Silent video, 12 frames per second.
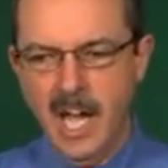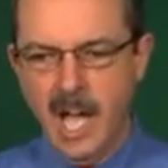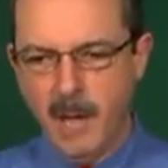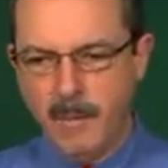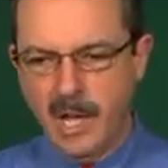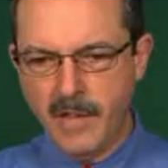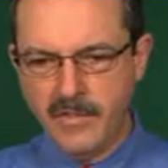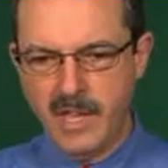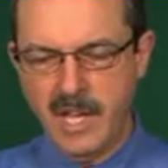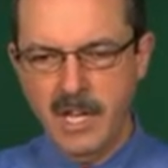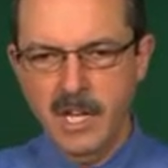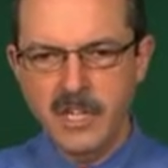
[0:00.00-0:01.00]
about
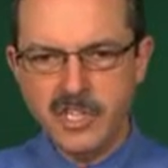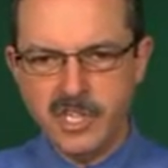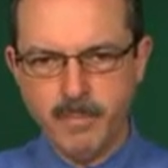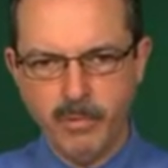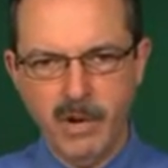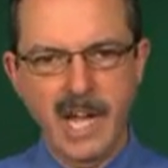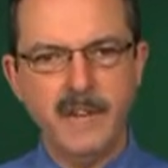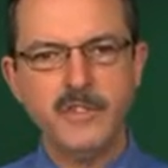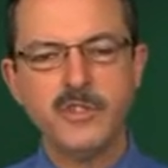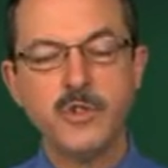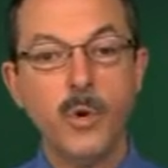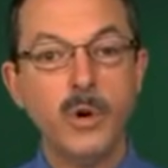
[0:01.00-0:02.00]
the spread of the
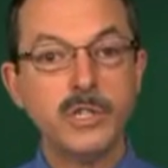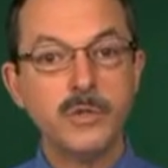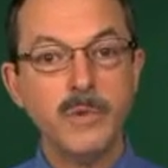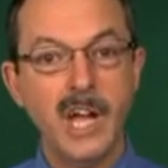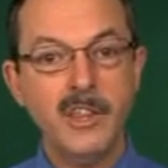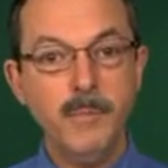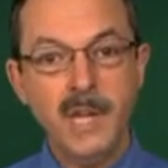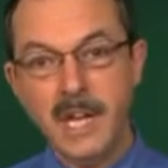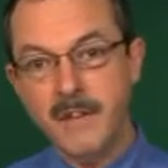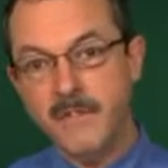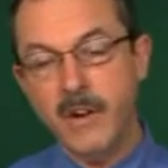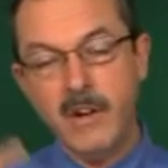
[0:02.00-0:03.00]
scores around the
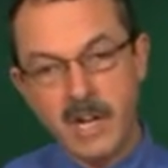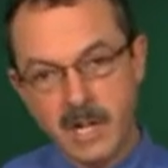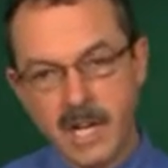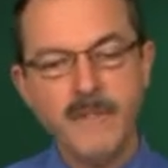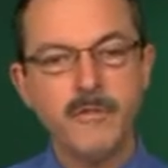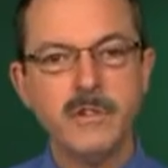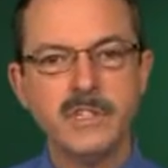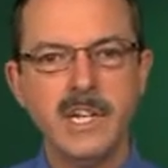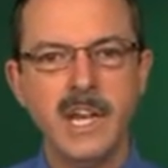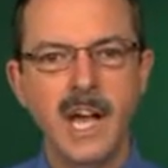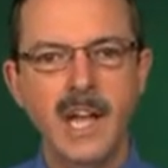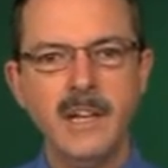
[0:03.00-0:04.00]
mean. Very clever, is it
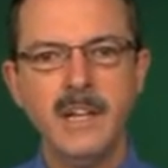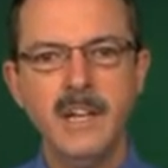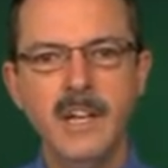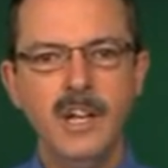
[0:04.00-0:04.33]
not?